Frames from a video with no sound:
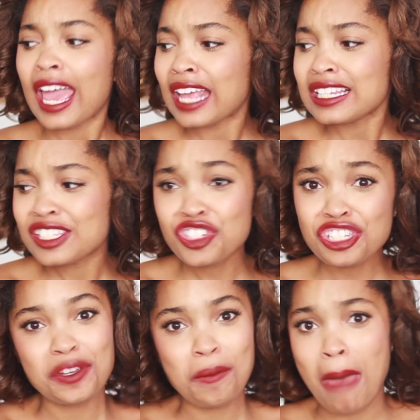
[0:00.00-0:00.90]
it's
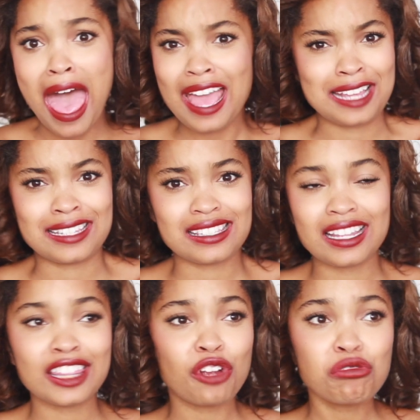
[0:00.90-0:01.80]
just a mess.
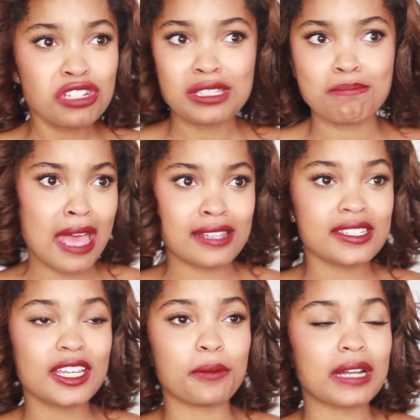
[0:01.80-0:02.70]
They're just
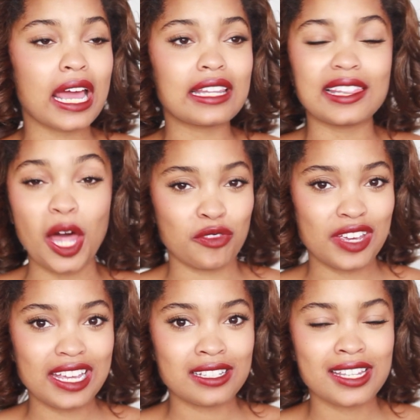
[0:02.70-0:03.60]
messy, but I love
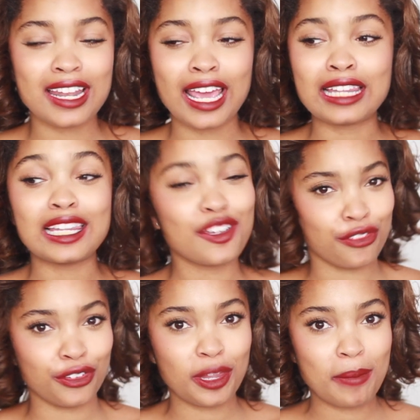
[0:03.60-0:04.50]
it and I
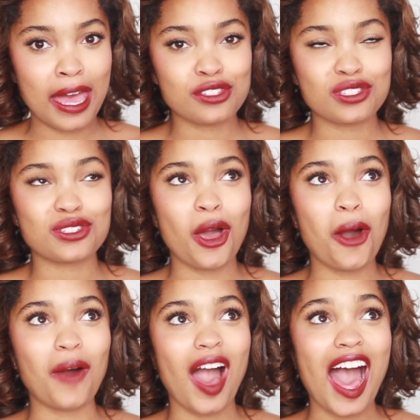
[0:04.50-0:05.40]
live for the mess. So
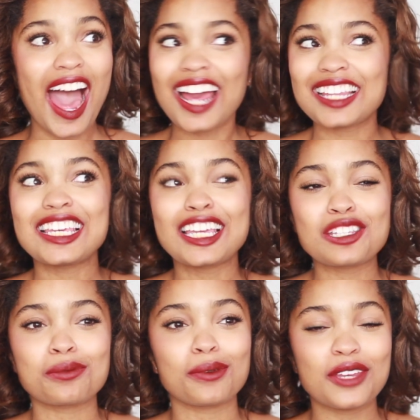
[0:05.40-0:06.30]
I think
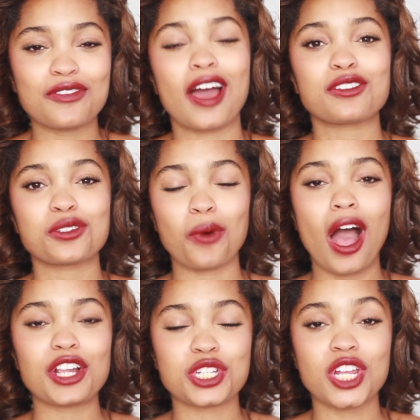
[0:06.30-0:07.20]
it's really fun to
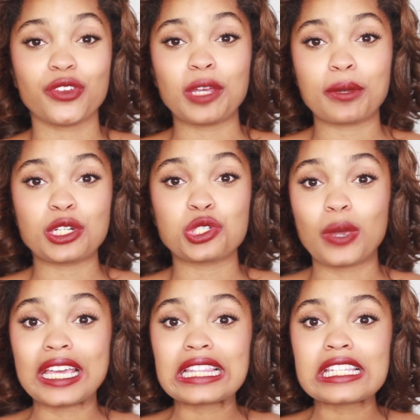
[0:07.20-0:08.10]
watch and I've really been
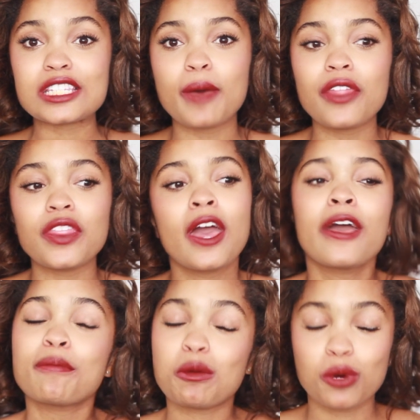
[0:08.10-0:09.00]
enjoying it this month.
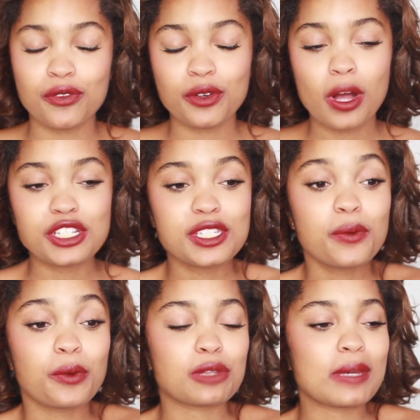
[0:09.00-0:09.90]
My boyfriend watches
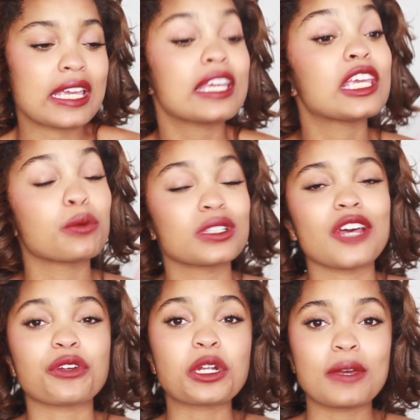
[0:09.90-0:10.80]
it with me. He will
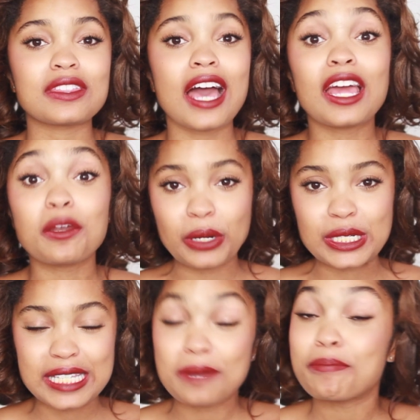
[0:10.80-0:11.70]
never admit that in
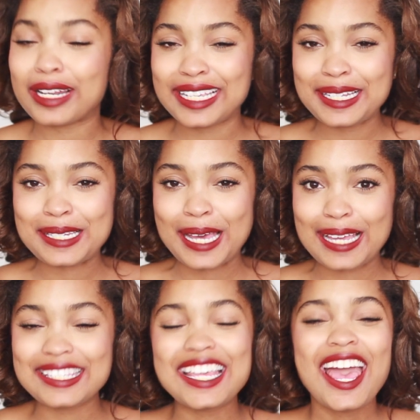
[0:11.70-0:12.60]
person, but he
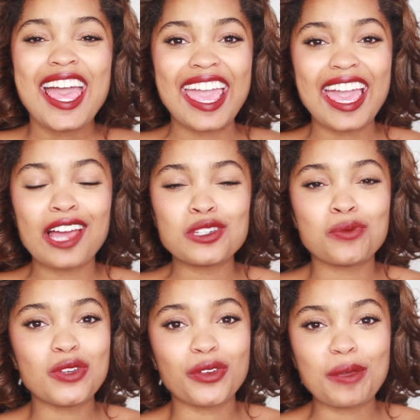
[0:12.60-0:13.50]
does.
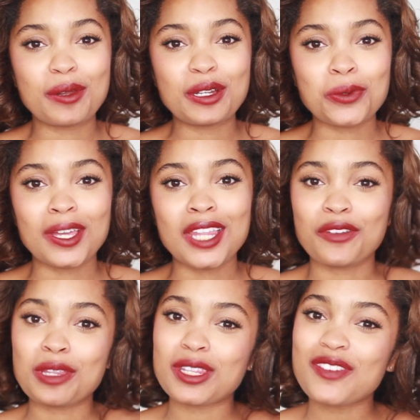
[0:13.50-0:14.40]
And we've really been enjoying
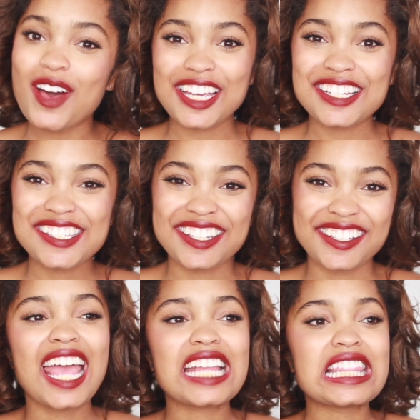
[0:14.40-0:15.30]
that for the month of August.
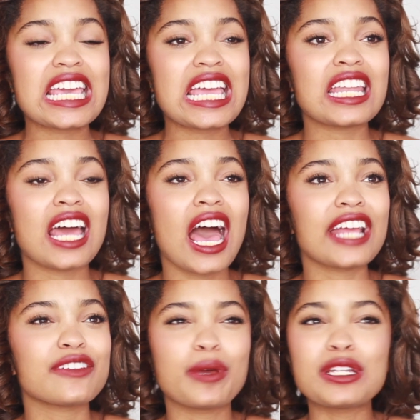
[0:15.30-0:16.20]
And then
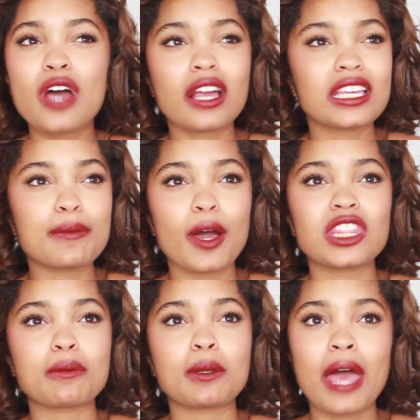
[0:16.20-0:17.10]
I've been talking
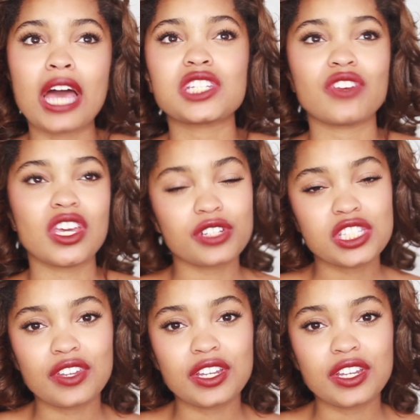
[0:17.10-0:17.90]
about them in past favorites